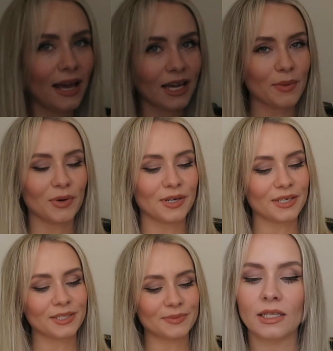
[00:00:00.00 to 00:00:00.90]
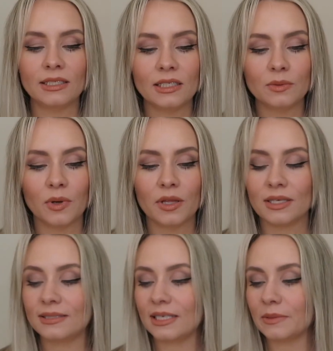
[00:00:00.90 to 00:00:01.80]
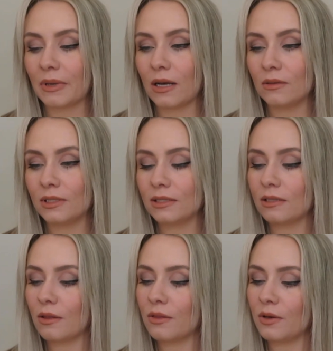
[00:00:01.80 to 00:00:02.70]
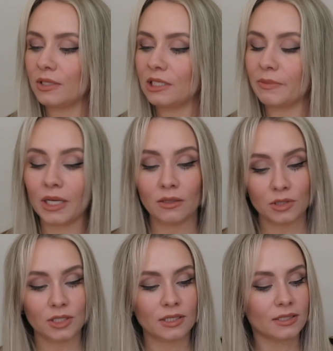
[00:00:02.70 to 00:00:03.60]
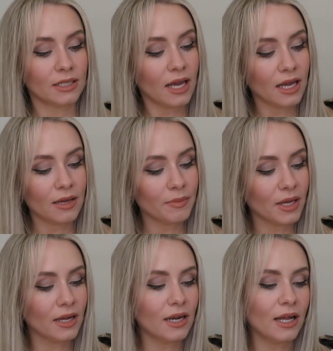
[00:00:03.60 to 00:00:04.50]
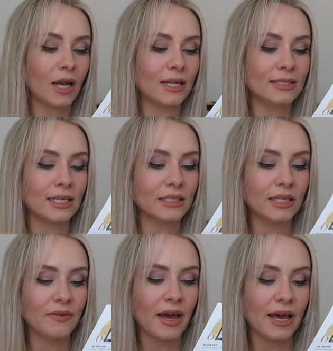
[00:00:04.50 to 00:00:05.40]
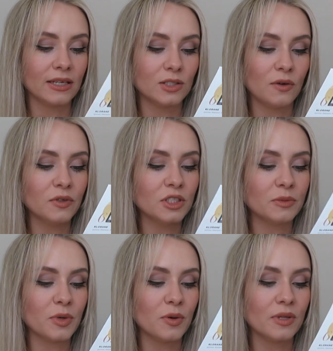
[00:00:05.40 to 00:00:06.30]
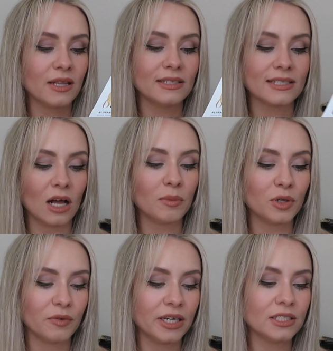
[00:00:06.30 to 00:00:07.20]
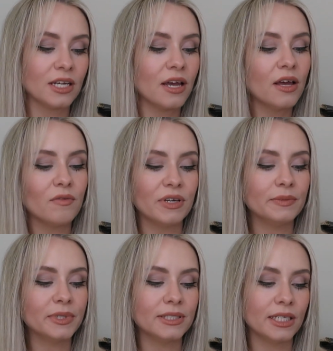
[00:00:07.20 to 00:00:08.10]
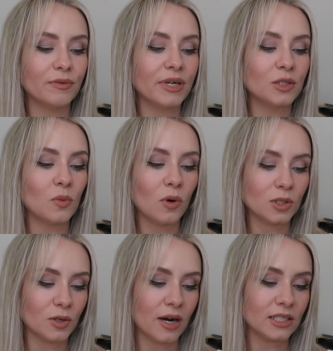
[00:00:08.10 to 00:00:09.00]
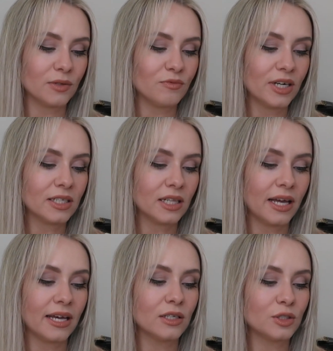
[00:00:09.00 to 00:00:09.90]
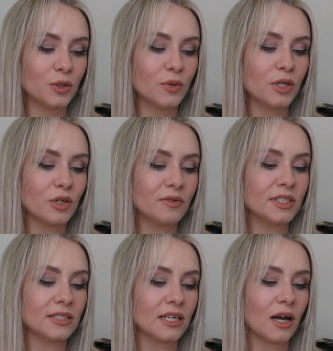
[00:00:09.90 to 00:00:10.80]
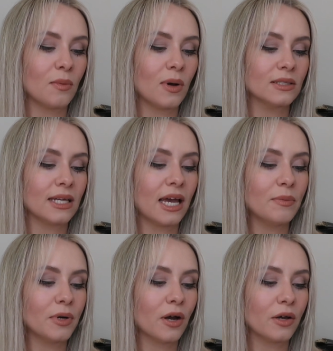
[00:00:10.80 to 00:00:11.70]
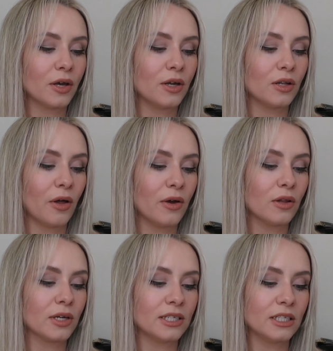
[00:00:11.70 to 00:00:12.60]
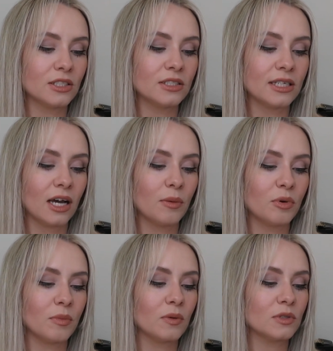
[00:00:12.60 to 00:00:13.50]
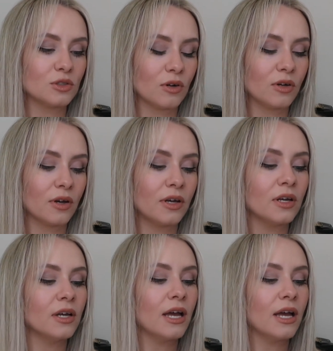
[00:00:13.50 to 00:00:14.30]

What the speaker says: hair care product. So this is worth £6, it's 30ml, which is the same. And it says, leave hair soft and smooth and the scalp nourished. Vitamin C rich watercress and red clay soothe and nourish the scalp, whilst apricot kernel oil conditions to help promote stronger,